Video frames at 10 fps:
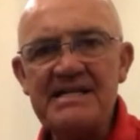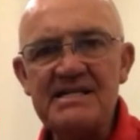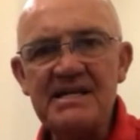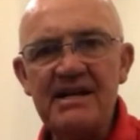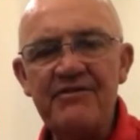
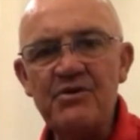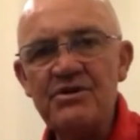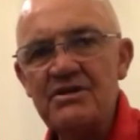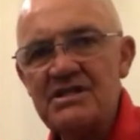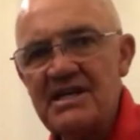But
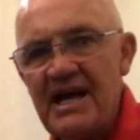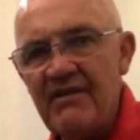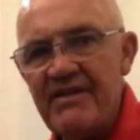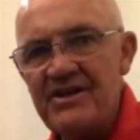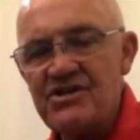if you don't
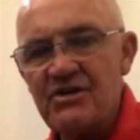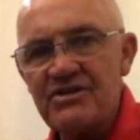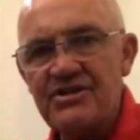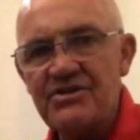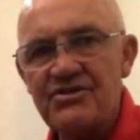allow that shoulder